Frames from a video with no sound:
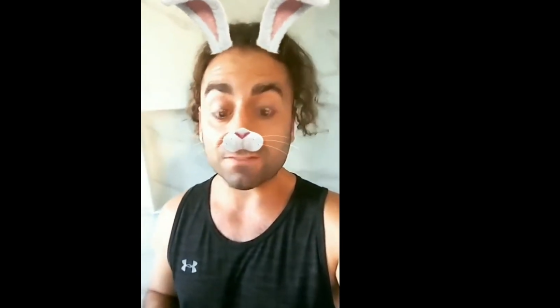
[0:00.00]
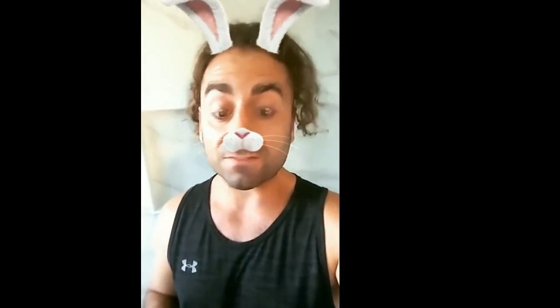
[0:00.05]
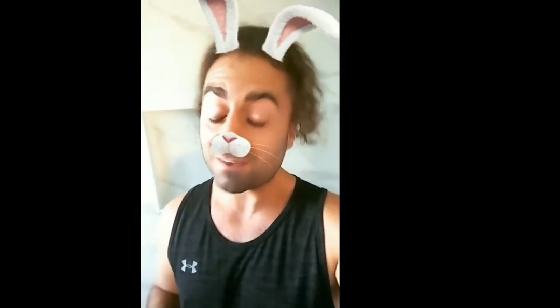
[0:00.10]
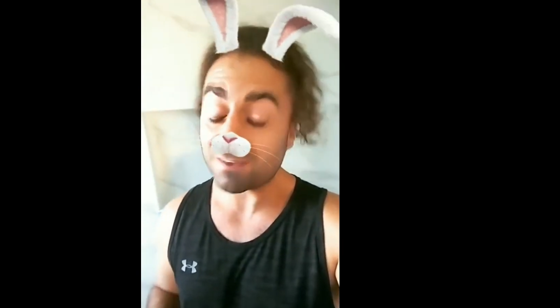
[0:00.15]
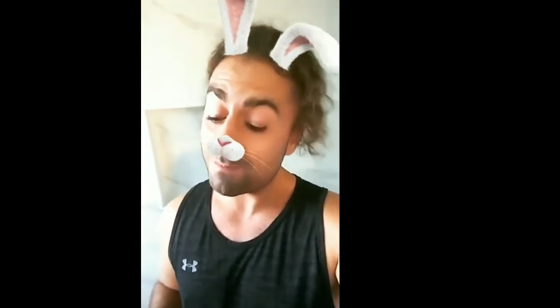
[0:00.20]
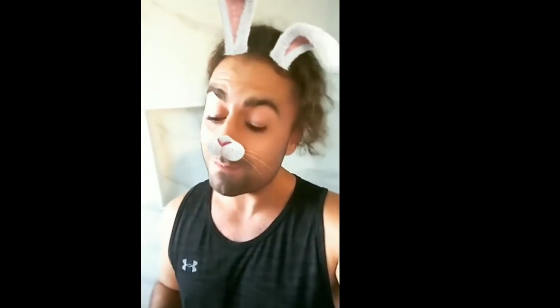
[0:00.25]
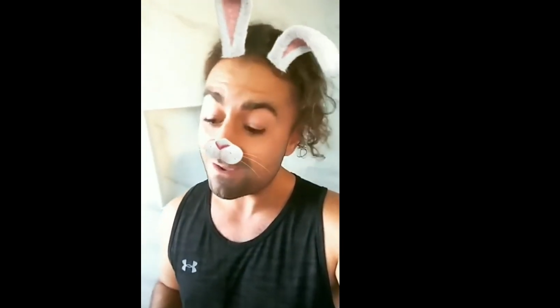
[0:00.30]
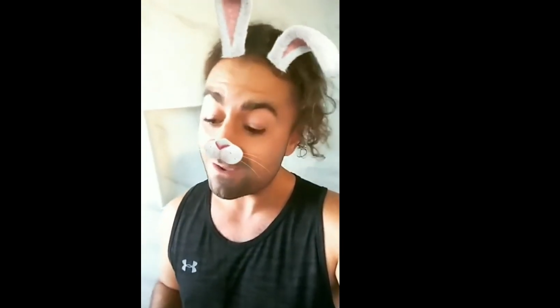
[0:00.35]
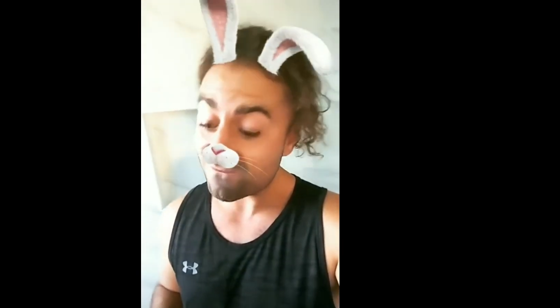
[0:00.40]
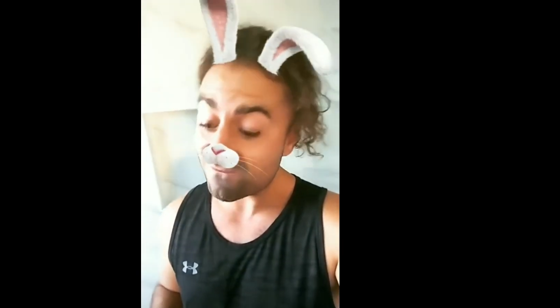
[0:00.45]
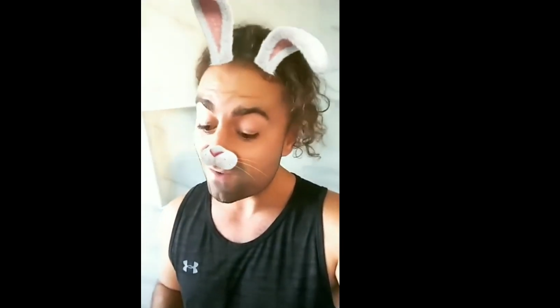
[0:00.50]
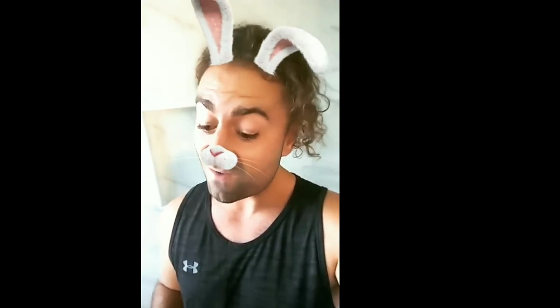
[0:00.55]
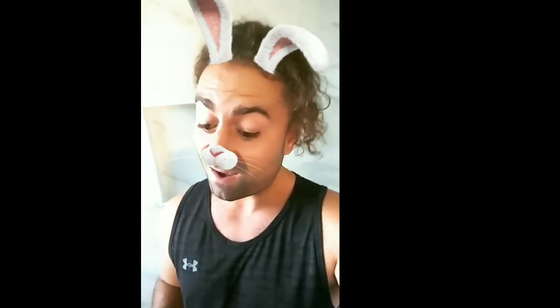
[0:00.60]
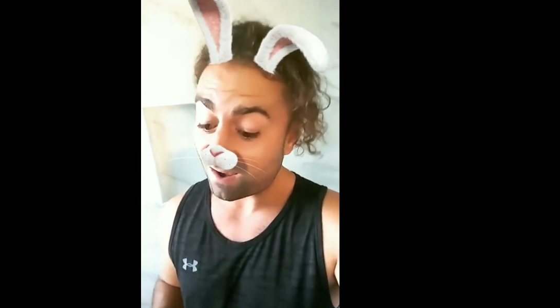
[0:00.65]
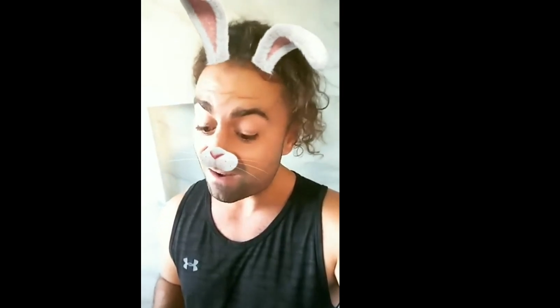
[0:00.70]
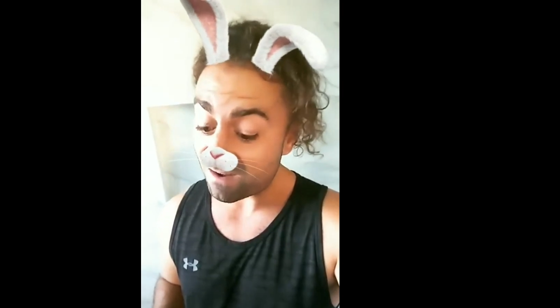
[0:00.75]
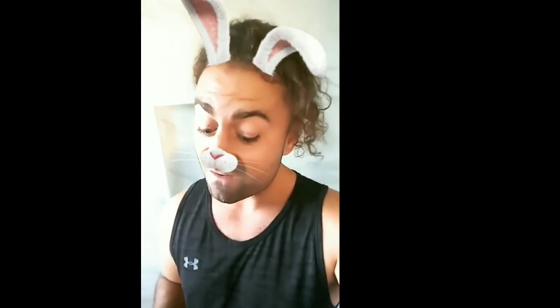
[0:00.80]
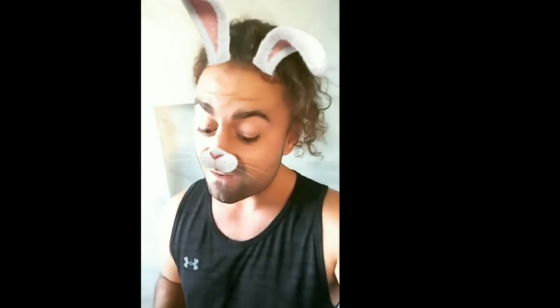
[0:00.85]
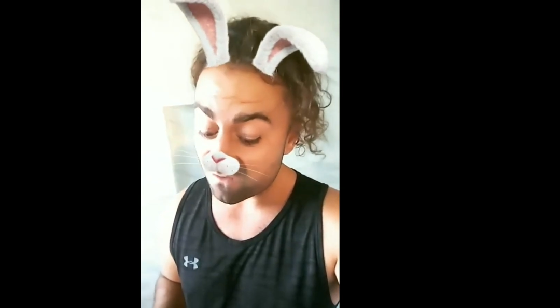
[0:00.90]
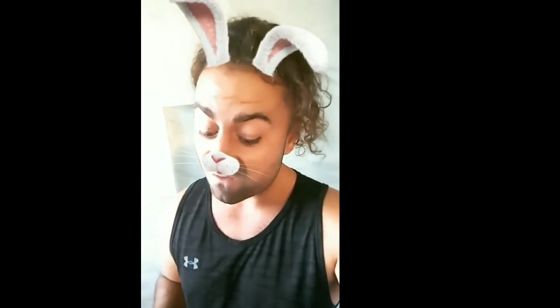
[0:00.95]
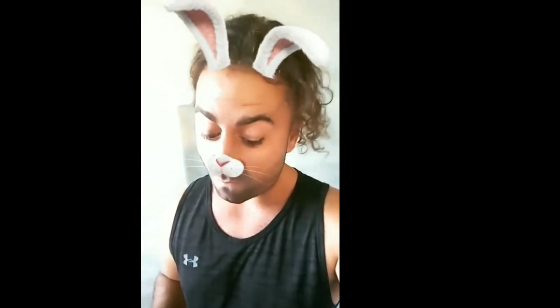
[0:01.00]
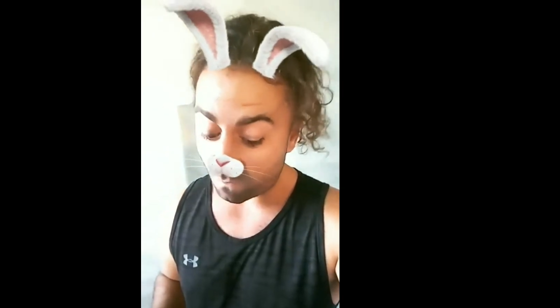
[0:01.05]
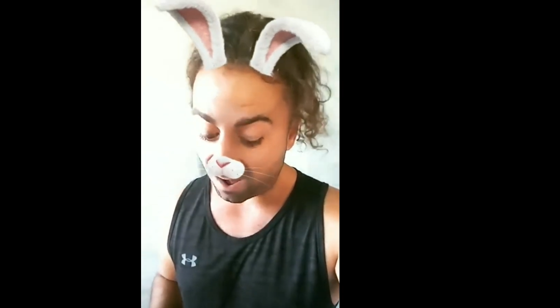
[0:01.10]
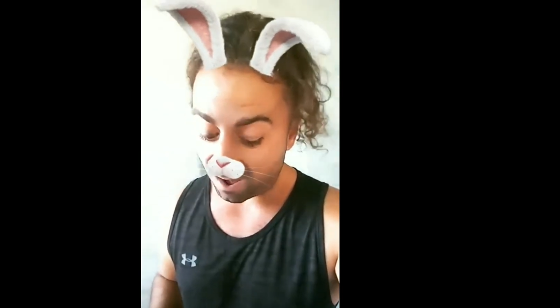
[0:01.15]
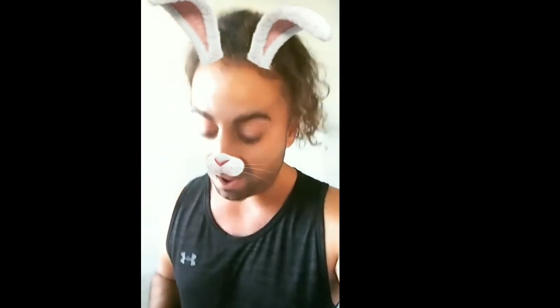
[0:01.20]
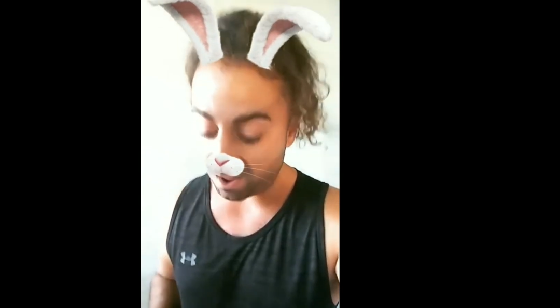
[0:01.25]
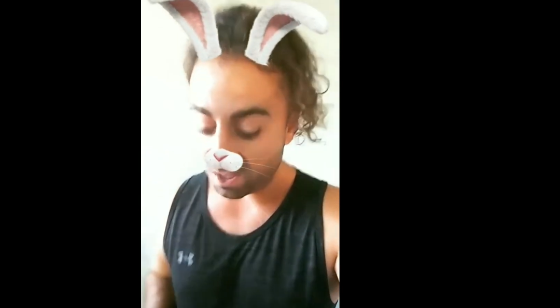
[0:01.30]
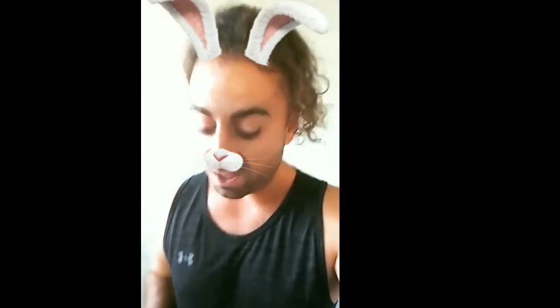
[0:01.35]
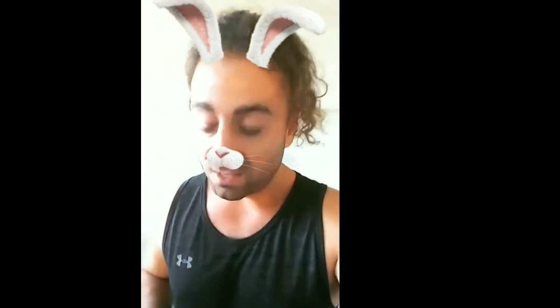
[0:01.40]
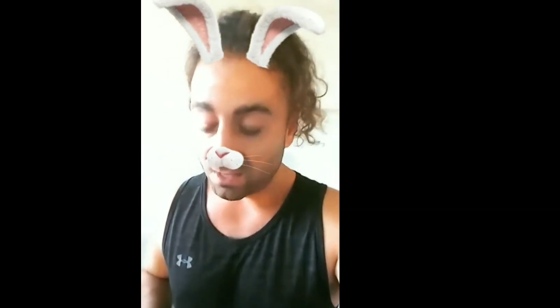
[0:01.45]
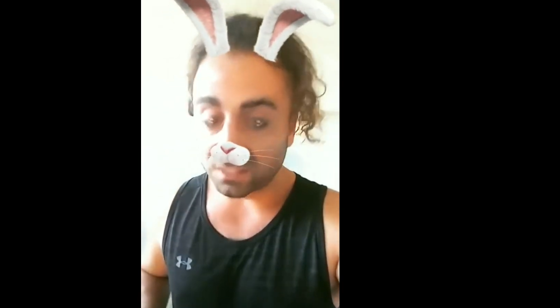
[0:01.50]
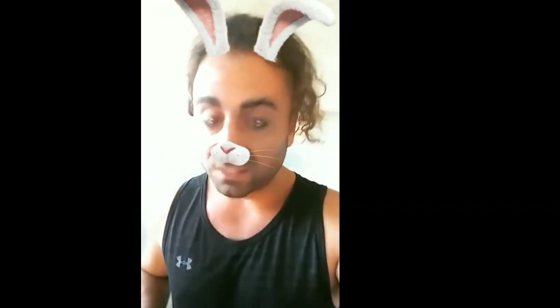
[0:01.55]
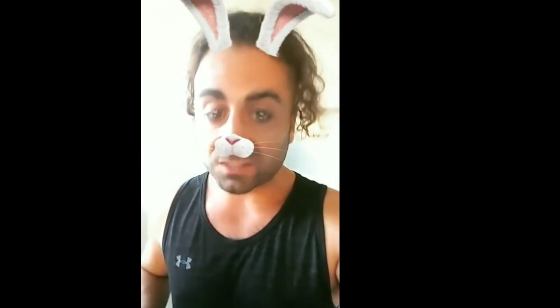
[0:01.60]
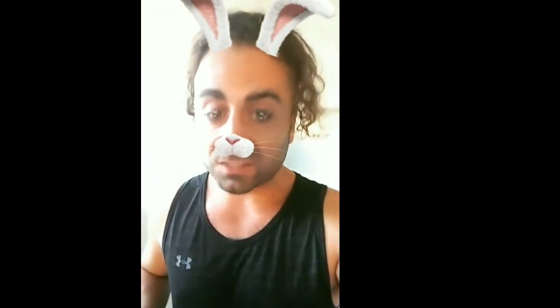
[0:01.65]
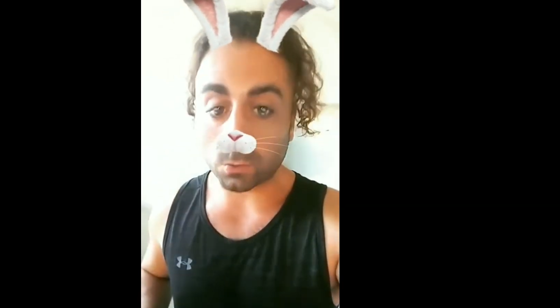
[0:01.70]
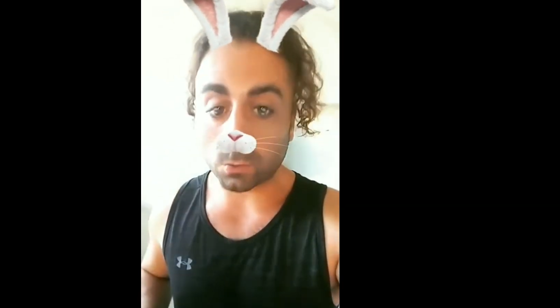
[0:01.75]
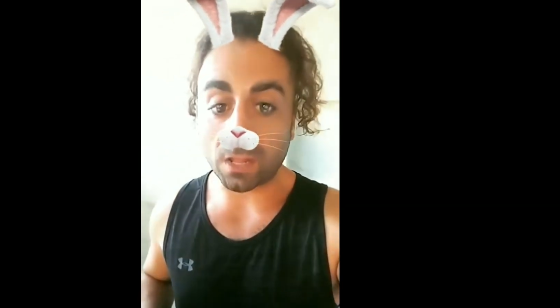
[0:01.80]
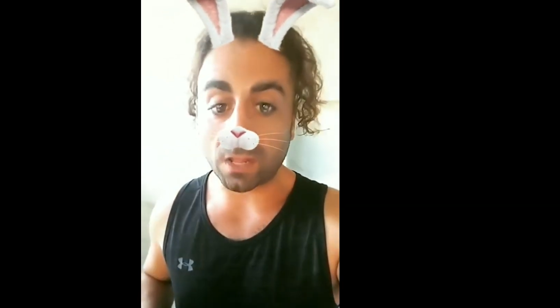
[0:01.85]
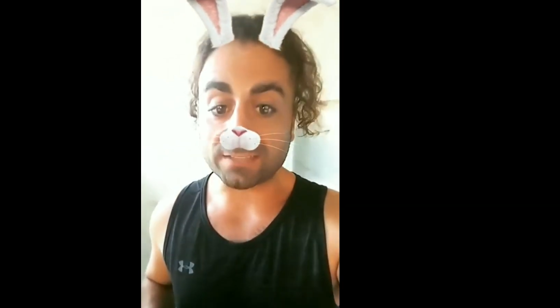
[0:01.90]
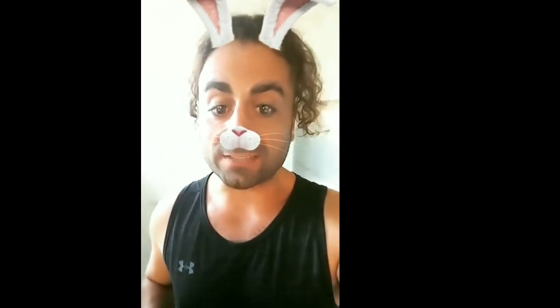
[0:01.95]
is gonna be freaking sweet.
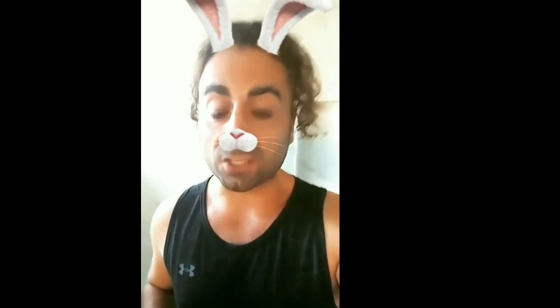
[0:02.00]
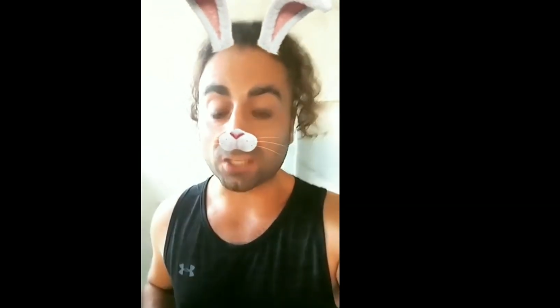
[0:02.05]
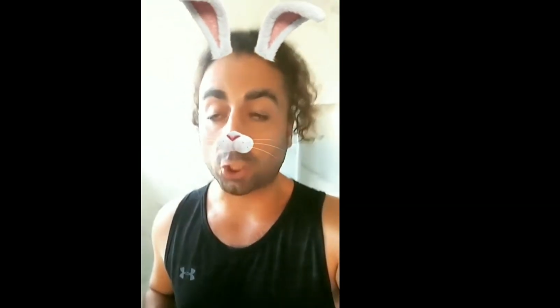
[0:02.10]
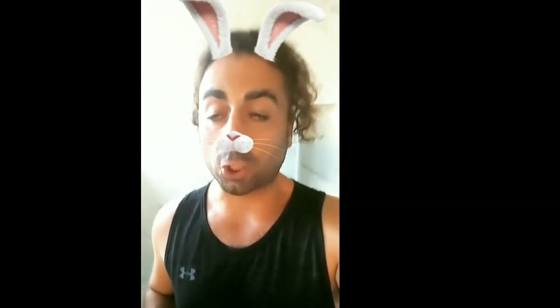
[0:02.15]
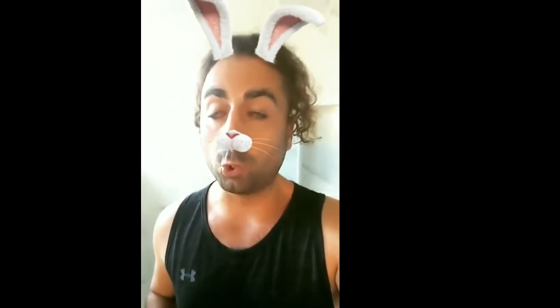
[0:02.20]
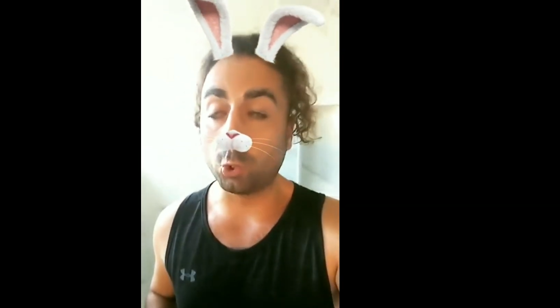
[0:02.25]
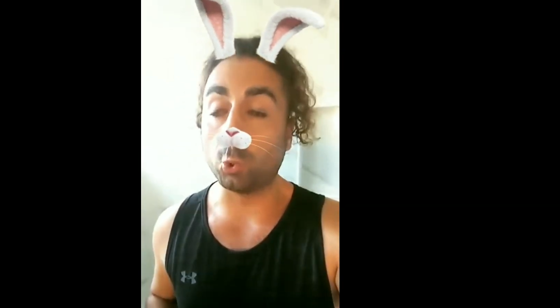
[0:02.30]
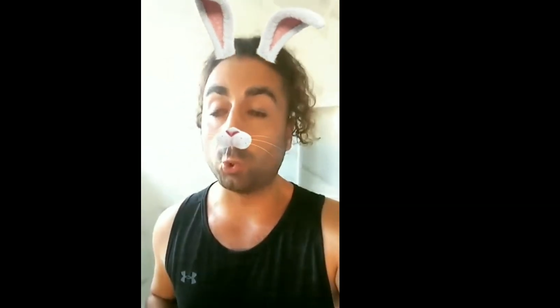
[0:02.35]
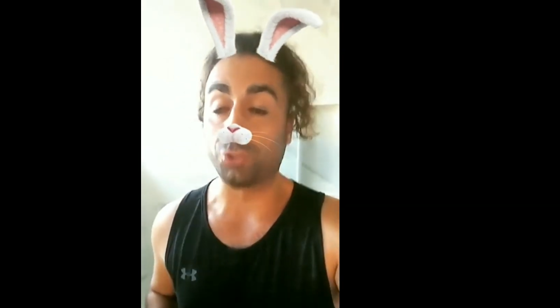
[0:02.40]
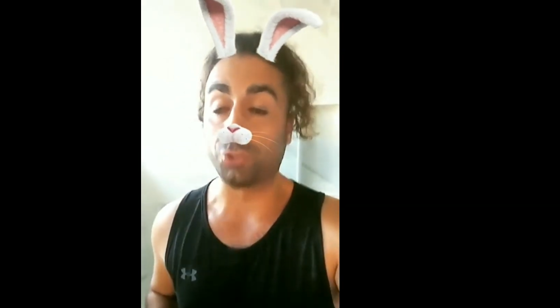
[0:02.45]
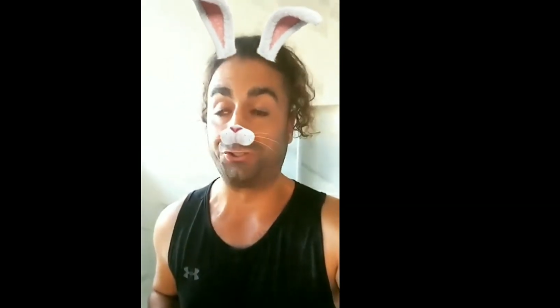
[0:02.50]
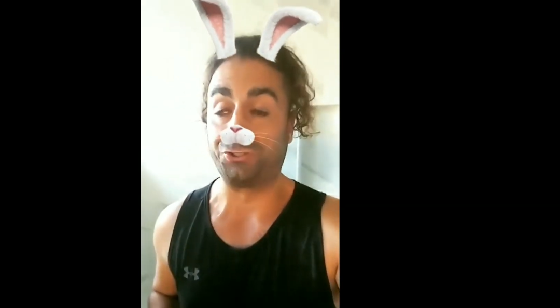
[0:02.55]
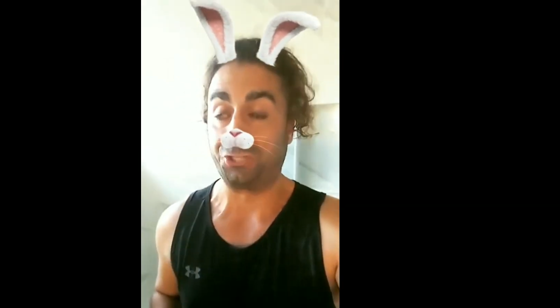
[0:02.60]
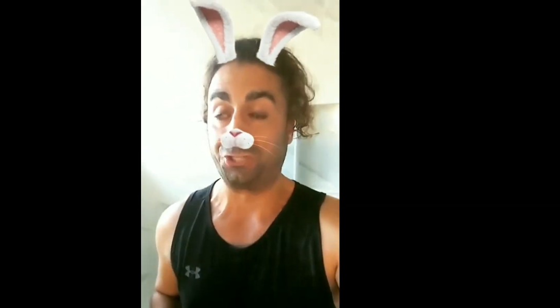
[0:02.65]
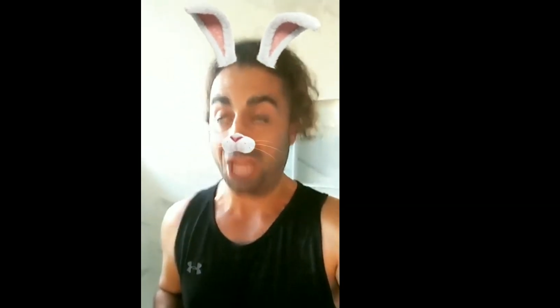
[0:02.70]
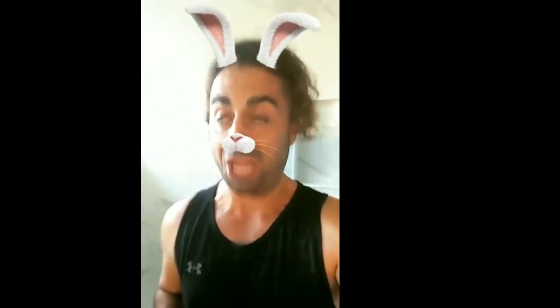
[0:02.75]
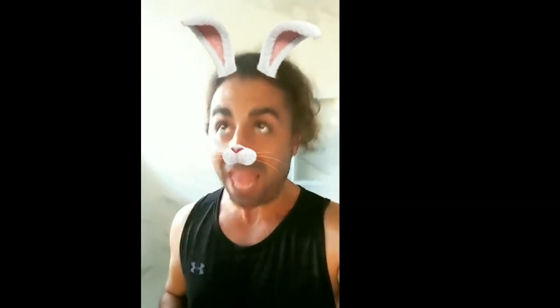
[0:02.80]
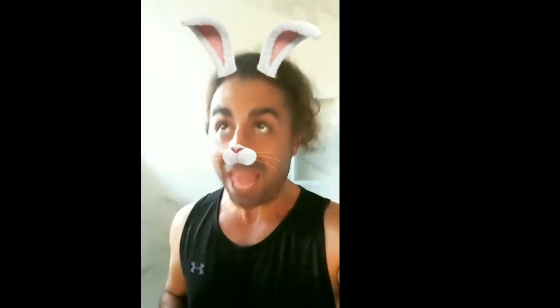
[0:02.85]
So lots of cool.